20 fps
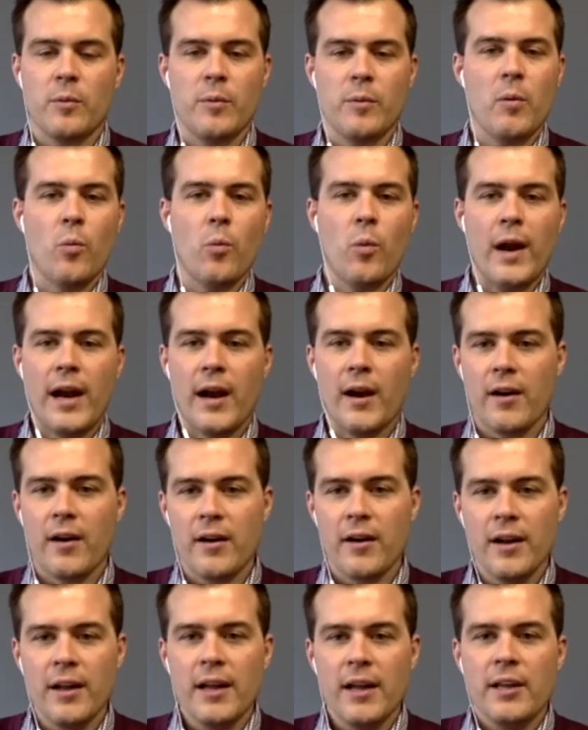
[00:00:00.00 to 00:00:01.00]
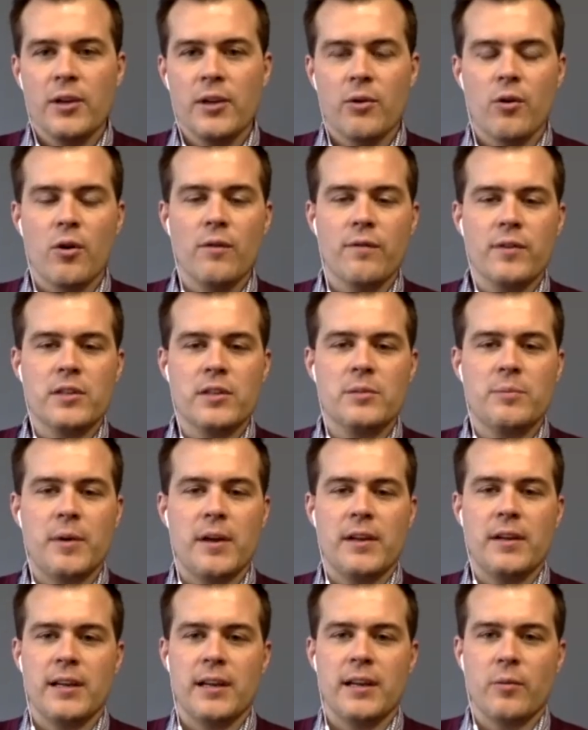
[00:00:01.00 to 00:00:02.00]
but where you're
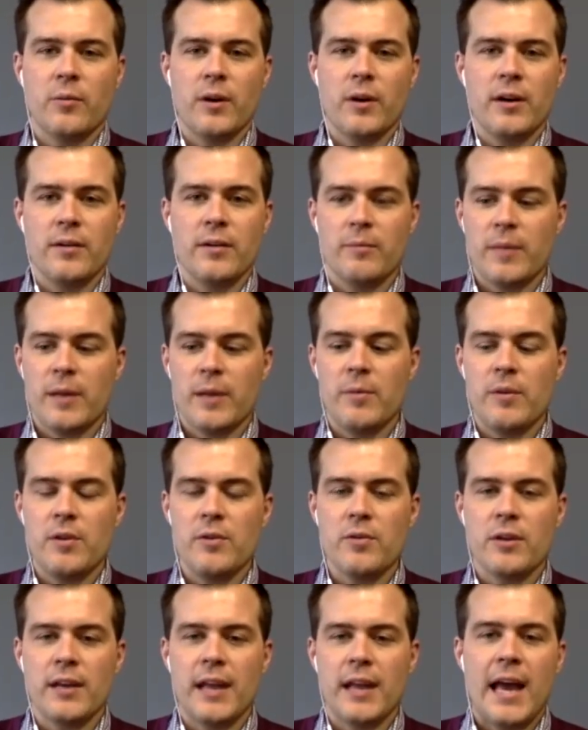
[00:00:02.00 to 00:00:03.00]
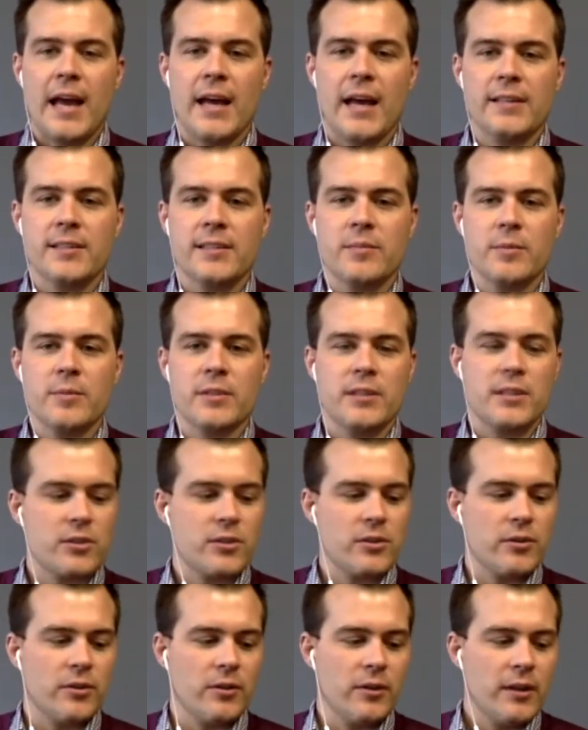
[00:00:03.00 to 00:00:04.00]
overspending and where maybe you can add some
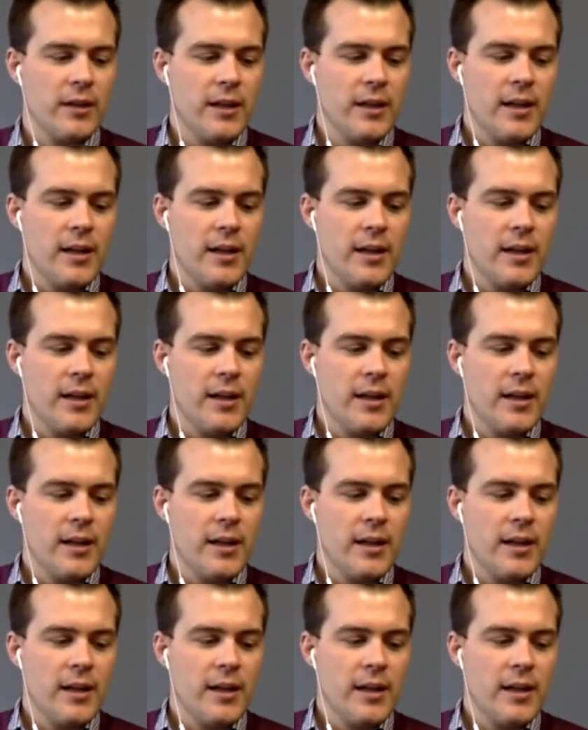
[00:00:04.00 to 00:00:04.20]
additional